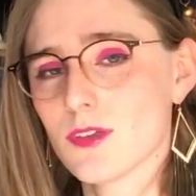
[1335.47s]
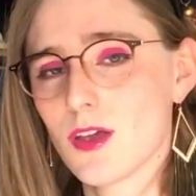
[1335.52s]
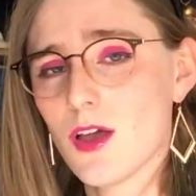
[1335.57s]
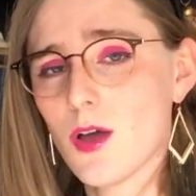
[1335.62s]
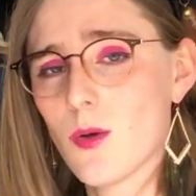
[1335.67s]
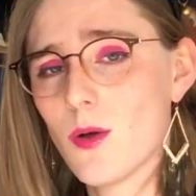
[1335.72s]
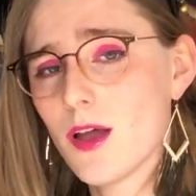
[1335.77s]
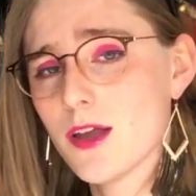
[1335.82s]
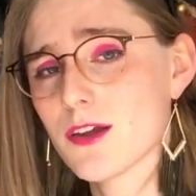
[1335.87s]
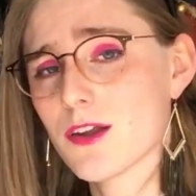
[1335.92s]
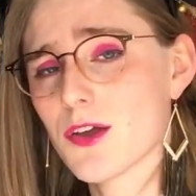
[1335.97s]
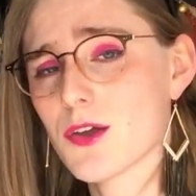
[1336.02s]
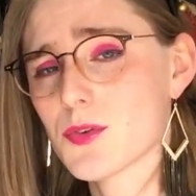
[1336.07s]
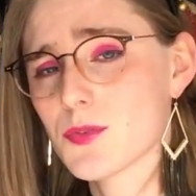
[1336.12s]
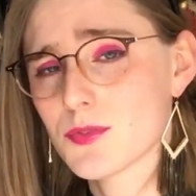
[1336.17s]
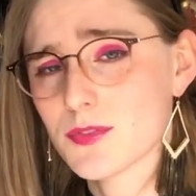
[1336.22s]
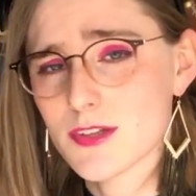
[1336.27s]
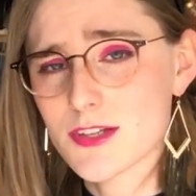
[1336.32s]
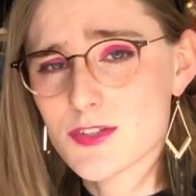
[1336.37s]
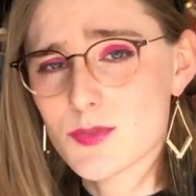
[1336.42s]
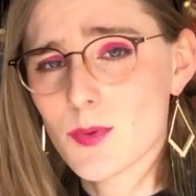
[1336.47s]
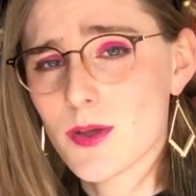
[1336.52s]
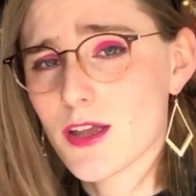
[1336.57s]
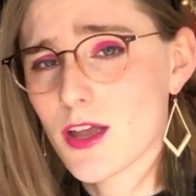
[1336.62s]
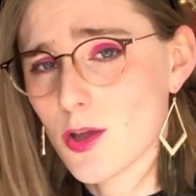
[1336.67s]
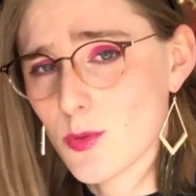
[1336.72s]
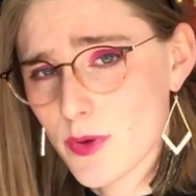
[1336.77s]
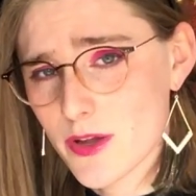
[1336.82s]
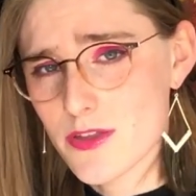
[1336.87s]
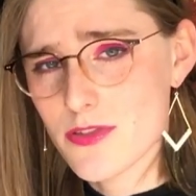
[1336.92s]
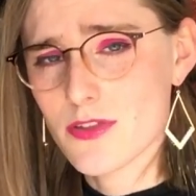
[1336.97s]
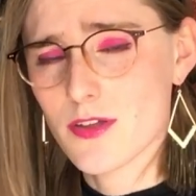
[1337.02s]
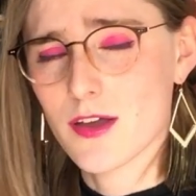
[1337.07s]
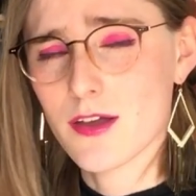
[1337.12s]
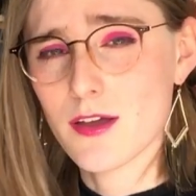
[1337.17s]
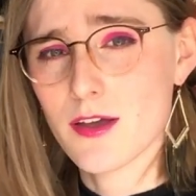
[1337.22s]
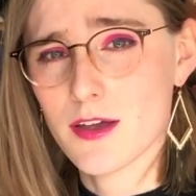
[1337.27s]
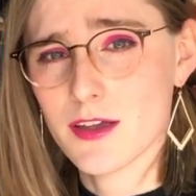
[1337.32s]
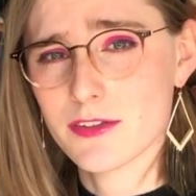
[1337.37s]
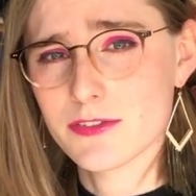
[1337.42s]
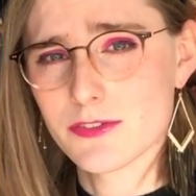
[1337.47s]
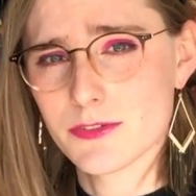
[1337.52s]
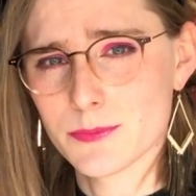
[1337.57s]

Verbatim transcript: Oh, I know. That's why I wear thigh highs.